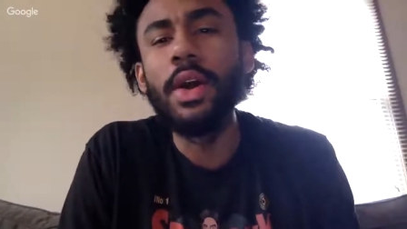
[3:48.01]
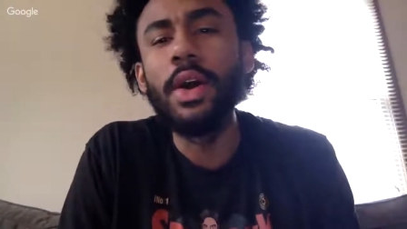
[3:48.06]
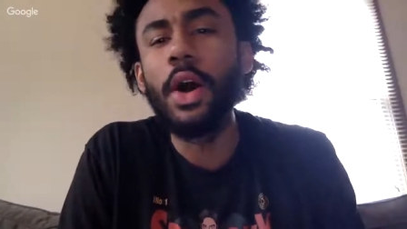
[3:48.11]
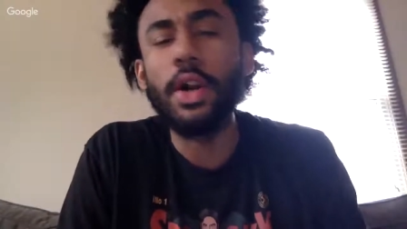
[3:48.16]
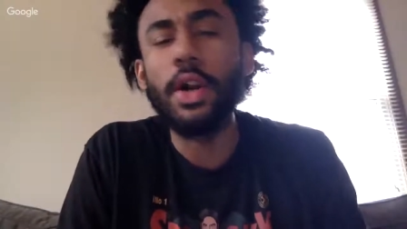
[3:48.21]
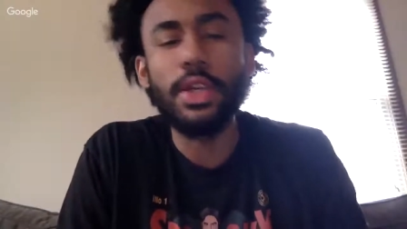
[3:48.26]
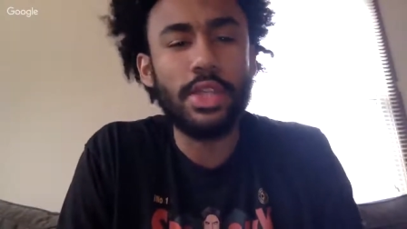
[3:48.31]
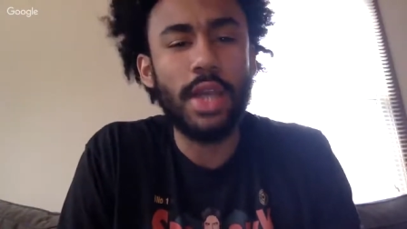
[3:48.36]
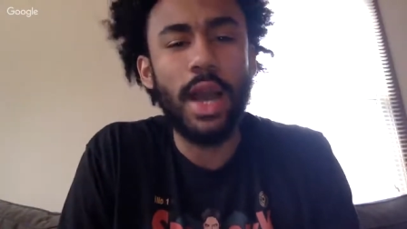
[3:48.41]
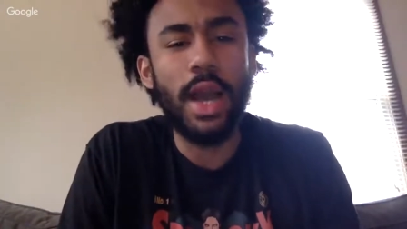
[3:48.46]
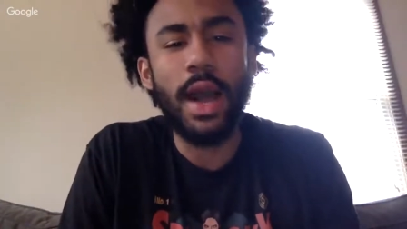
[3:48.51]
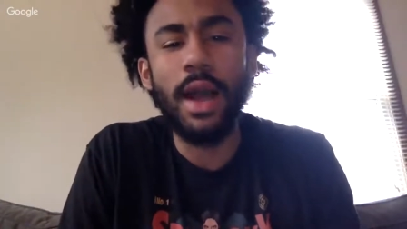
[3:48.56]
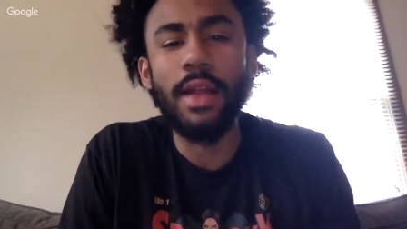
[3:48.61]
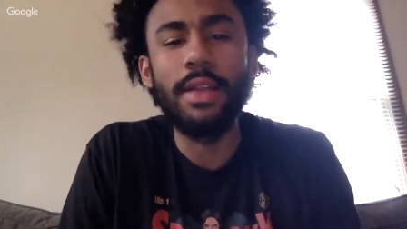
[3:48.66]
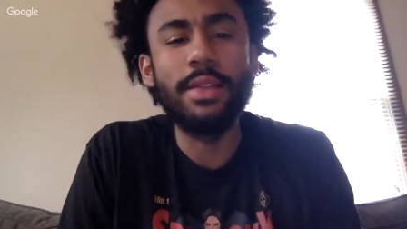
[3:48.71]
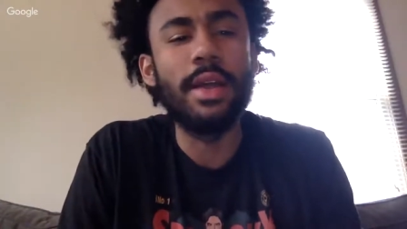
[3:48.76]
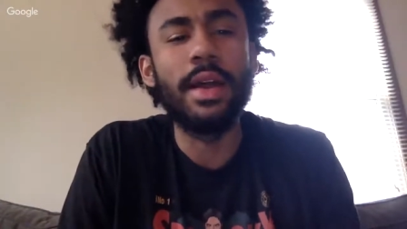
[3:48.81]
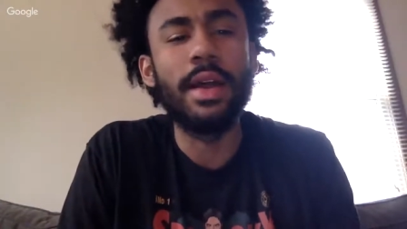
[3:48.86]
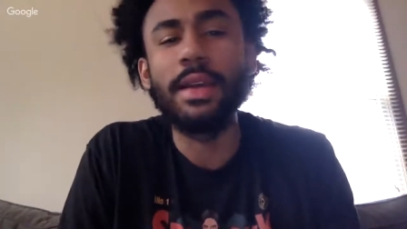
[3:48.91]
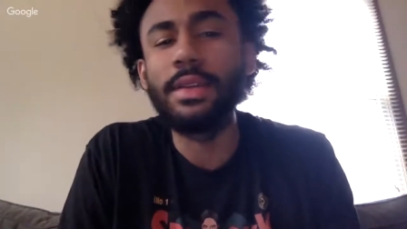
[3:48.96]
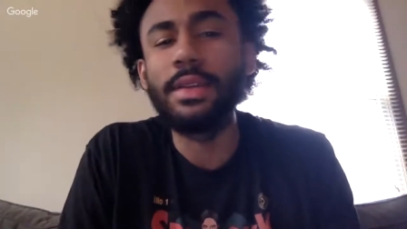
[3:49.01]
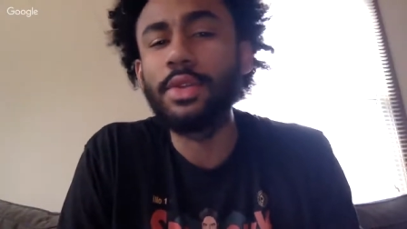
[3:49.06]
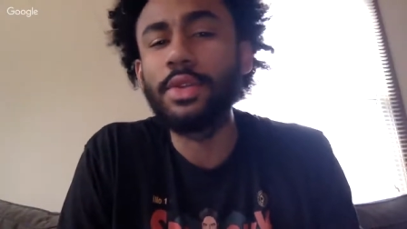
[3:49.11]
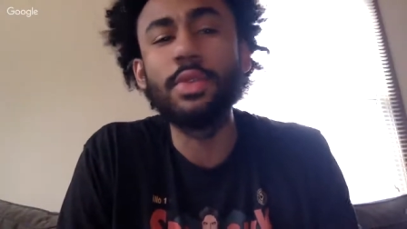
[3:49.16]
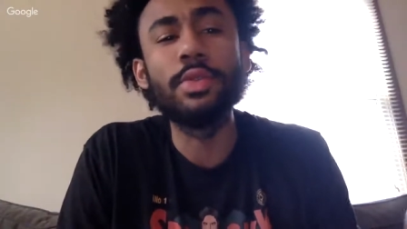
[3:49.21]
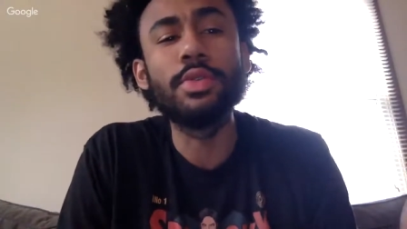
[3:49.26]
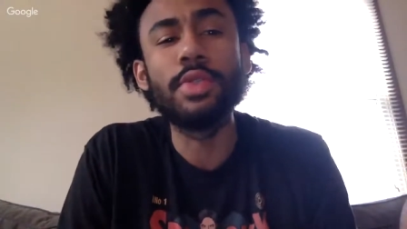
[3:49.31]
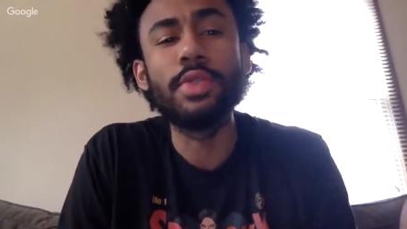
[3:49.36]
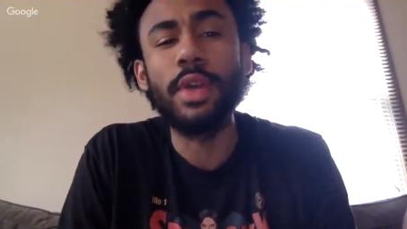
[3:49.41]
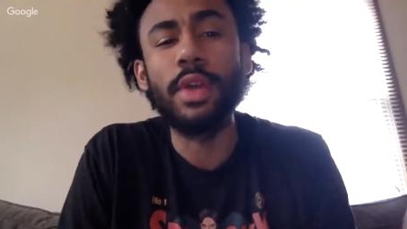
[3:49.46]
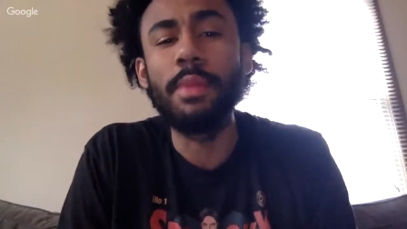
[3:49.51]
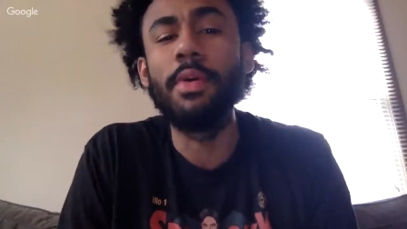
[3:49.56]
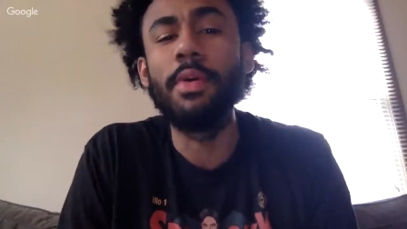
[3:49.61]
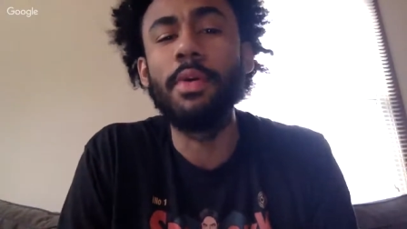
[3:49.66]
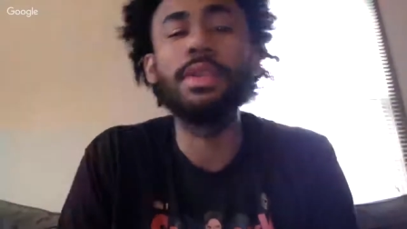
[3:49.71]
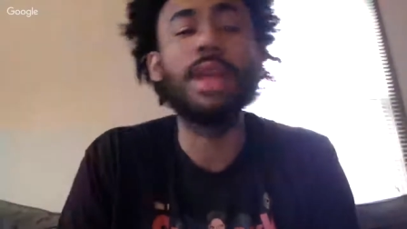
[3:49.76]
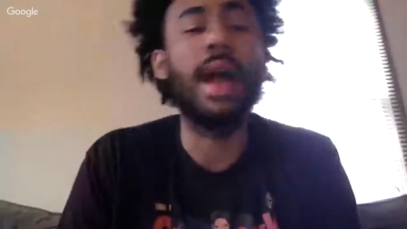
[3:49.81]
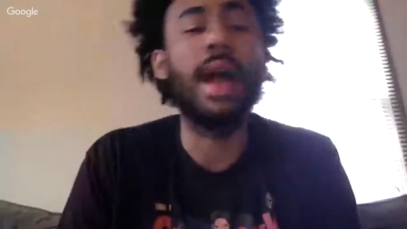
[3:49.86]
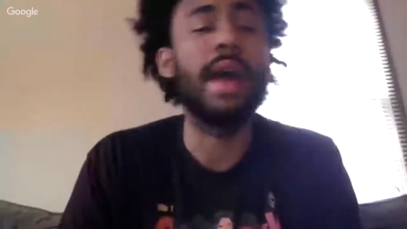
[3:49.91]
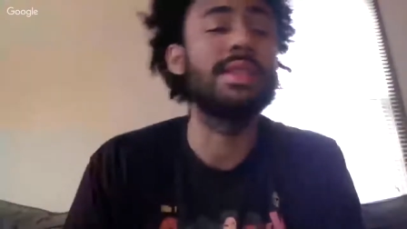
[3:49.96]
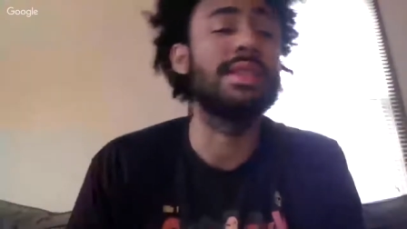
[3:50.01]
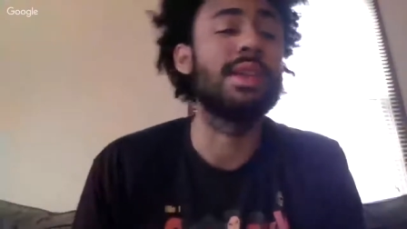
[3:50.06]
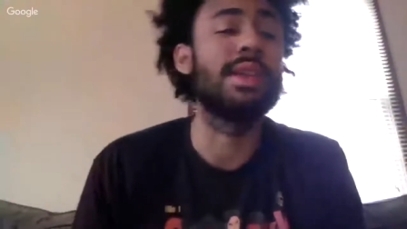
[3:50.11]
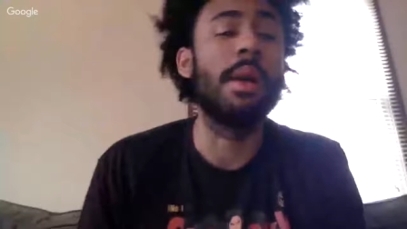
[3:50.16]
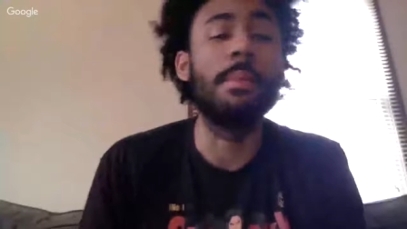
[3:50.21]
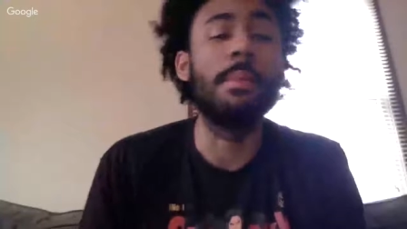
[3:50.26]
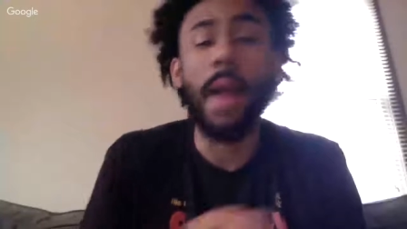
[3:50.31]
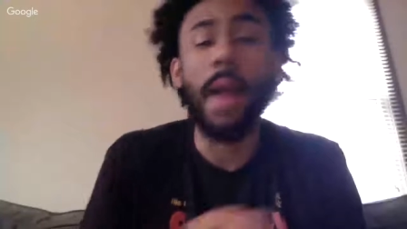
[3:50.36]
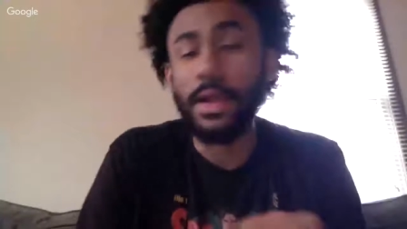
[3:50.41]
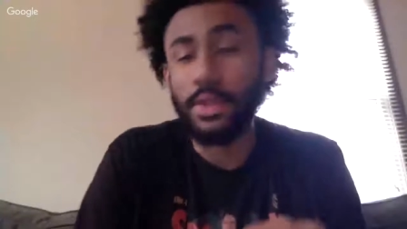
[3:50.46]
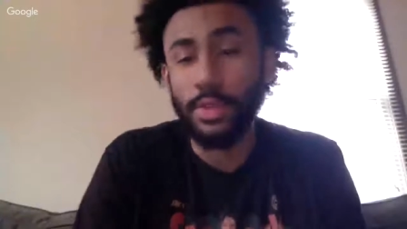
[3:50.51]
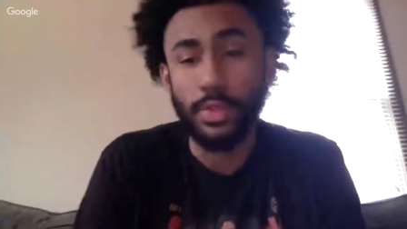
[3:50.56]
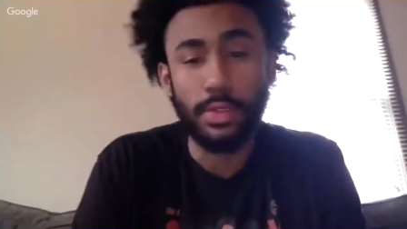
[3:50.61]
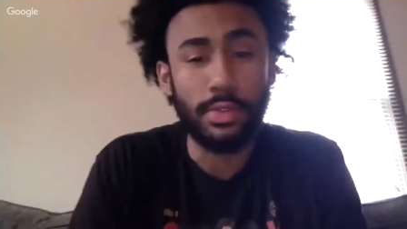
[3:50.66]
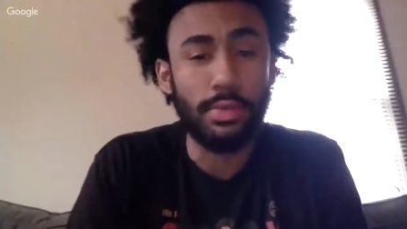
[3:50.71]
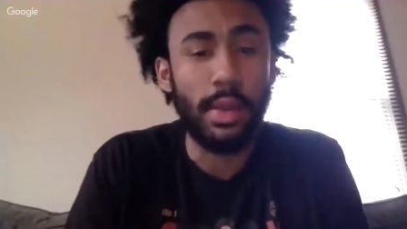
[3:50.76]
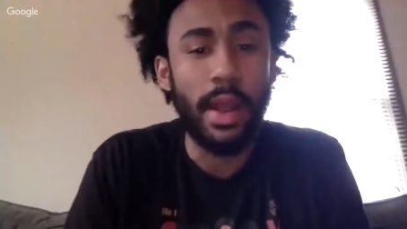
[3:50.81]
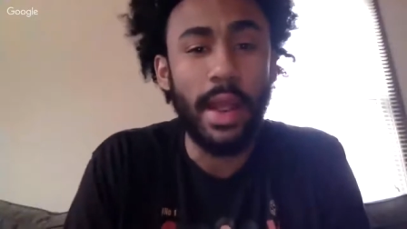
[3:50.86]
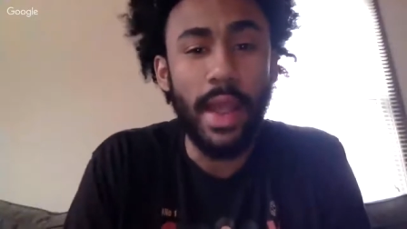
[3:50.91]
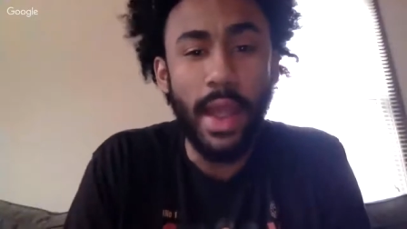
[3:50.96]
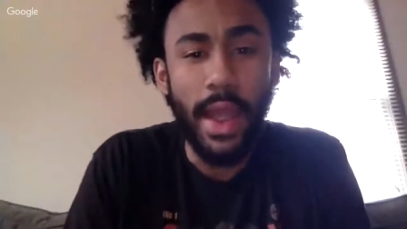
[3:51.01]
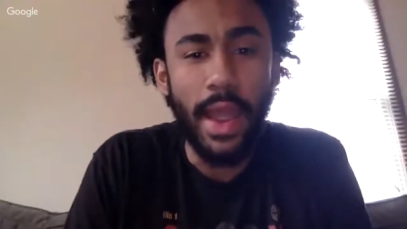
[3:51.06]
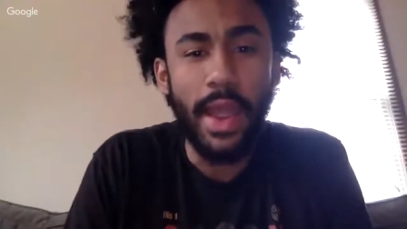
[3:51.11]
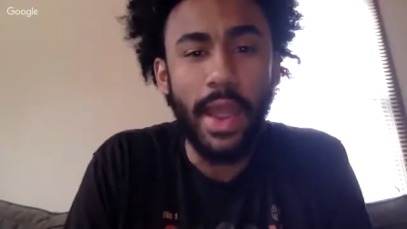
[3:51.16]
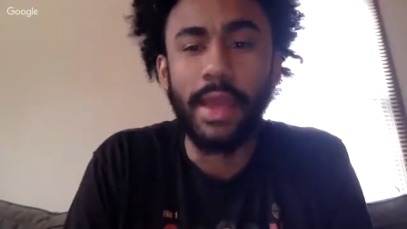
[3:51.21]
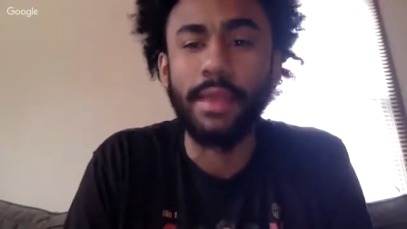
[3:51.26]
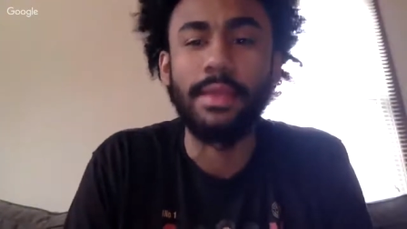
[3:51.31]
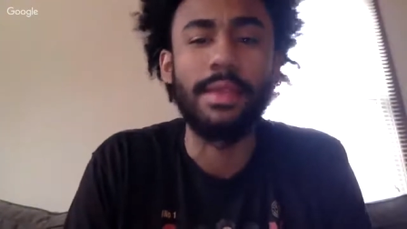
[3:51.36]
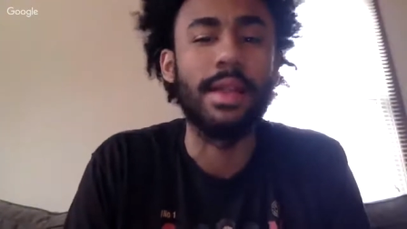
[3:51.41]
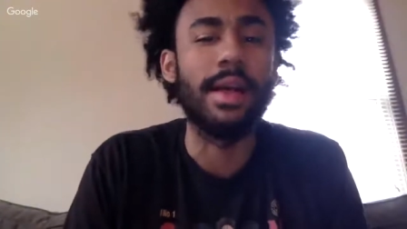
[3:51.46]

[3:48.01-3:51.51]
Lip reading: hook shot, 2 dribbles, has to come back to his right hand.